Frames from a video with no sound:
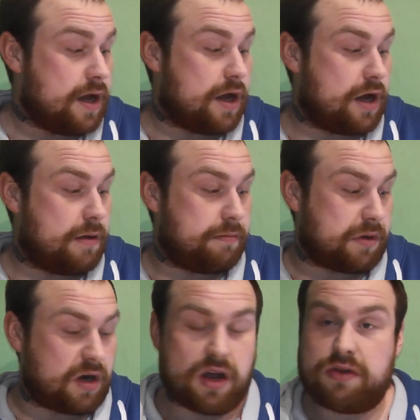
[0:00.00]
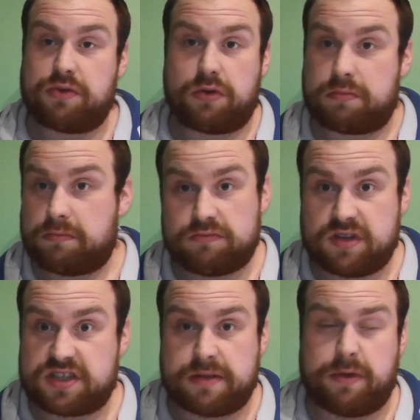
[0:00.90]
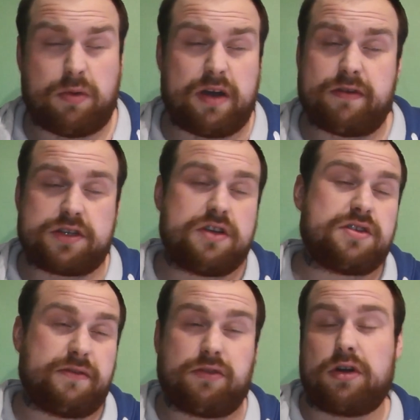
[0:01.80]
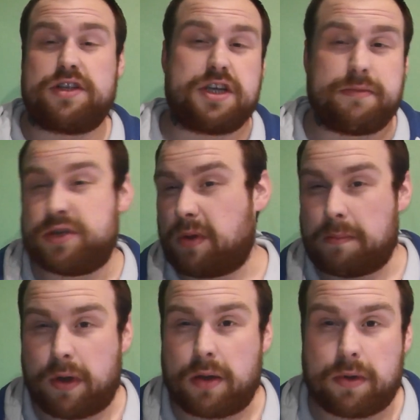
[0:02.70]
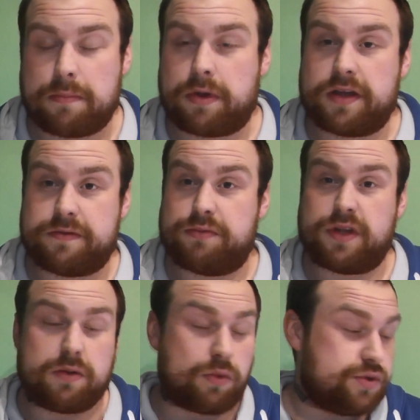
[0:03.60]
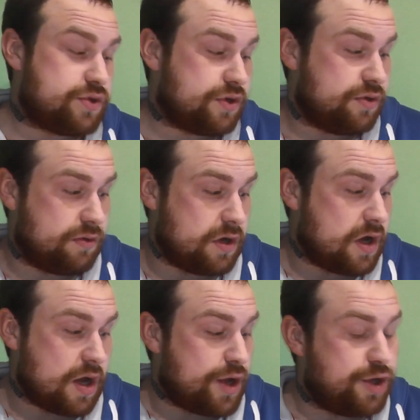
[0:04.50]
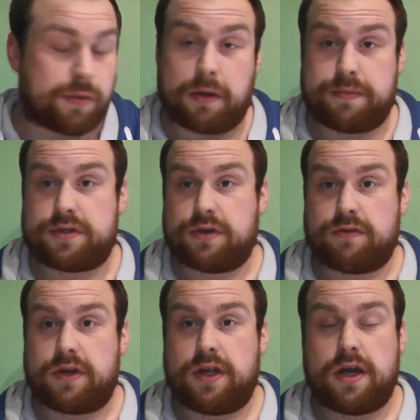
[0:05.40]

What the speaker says: clone or legitimate, whatever, chances are if you've got legitimate you won't buy one, but if you did want to, you won't be sorry.